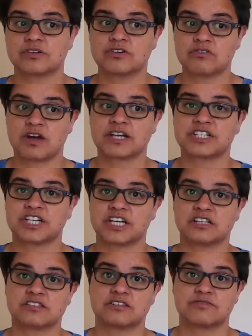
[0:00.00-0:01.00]
crashing
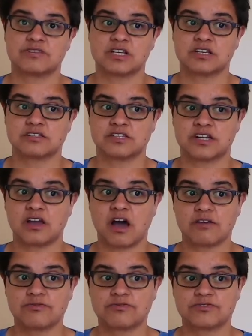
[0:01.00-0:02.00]
into Venus
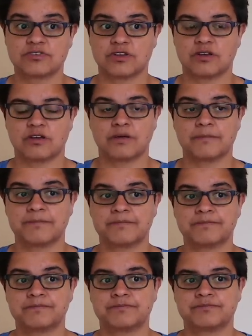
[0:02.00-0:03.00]
enough to
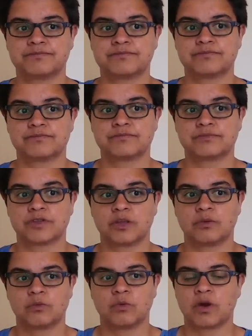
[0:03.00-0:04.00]

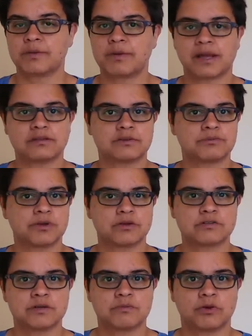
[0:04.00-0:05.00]
wipe out the
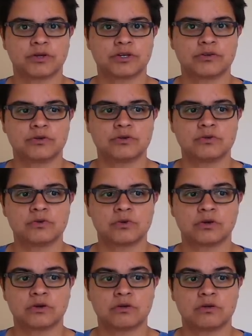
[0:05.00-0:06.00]
proto molecule or
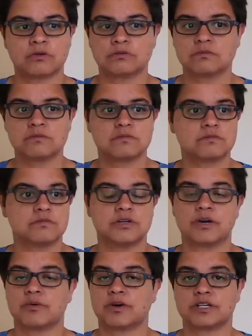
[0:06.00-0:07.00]
not?
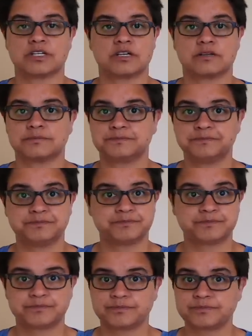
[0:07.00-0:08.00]
No idea.
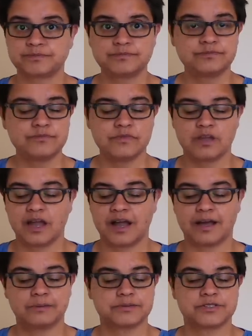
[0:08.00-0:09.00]

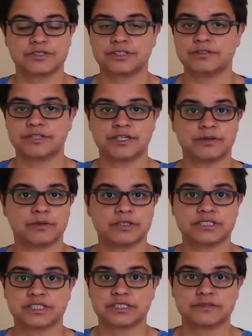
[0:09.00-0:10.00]
Absolutely no
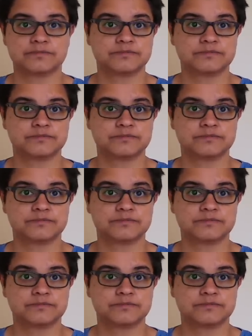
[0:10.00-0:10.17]
idea.